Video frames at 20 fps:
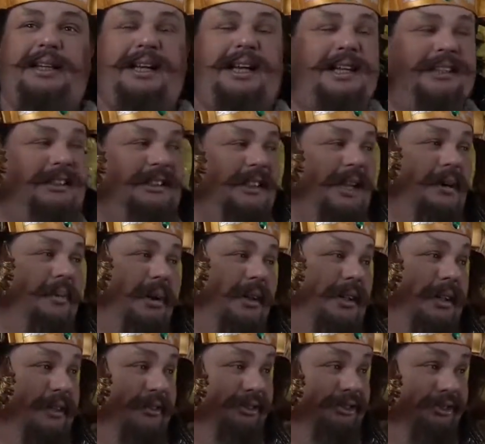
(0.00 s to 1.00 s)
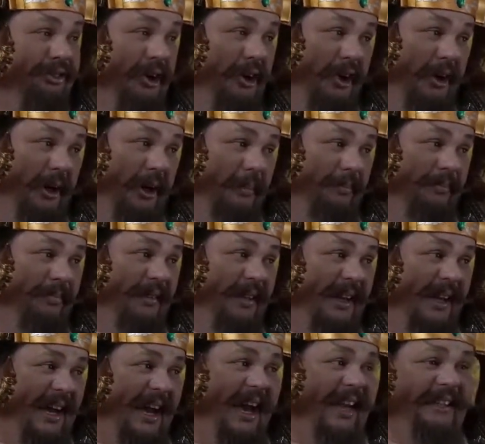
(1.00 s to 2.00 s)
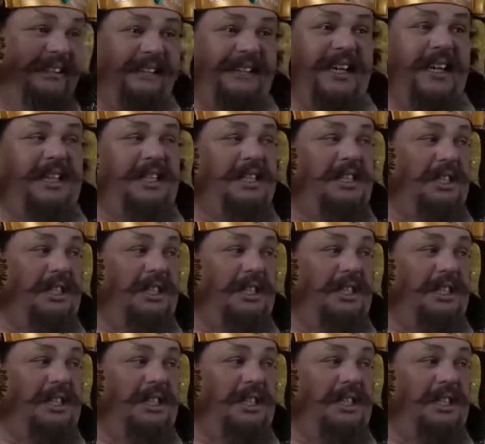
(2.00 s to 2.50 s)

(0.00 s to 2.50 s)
She wanted 4. I said